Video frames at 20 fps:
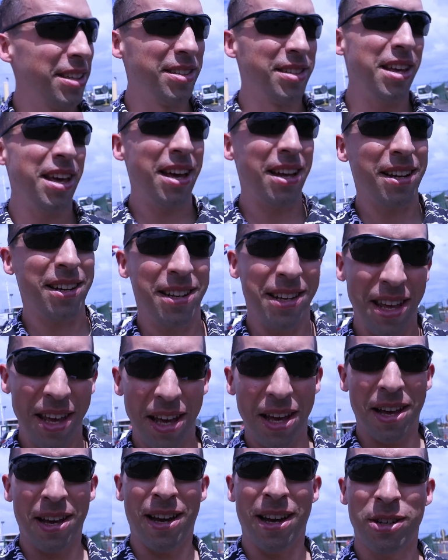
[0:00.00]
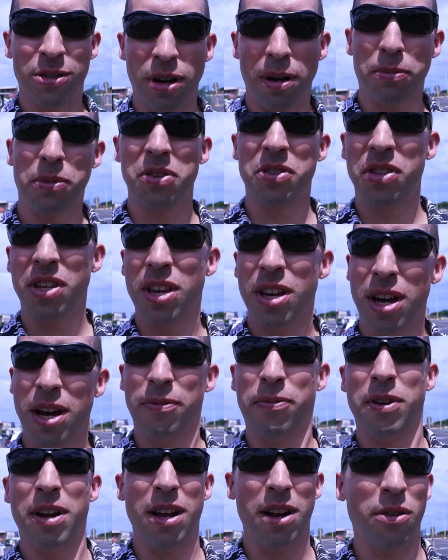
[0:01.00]
that yeah, I dropped the Z
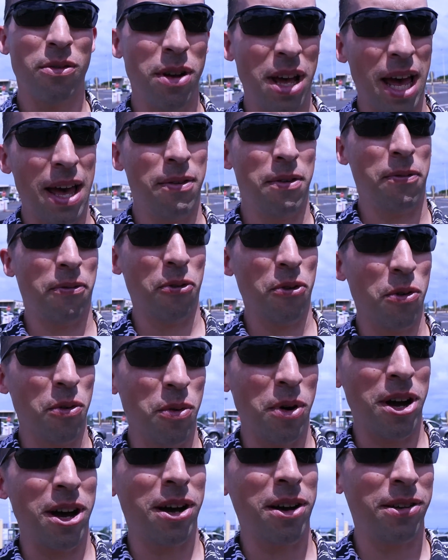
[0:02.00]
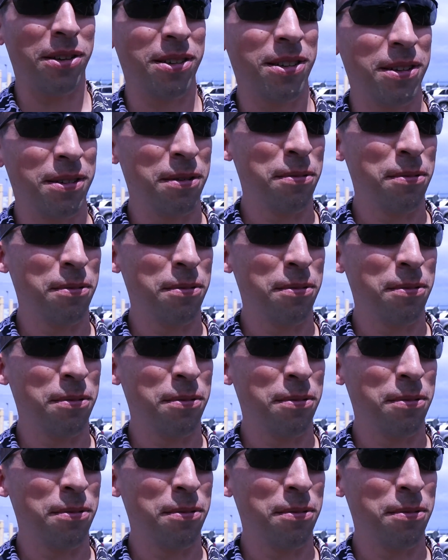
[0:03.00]
off and I don't have it for a while,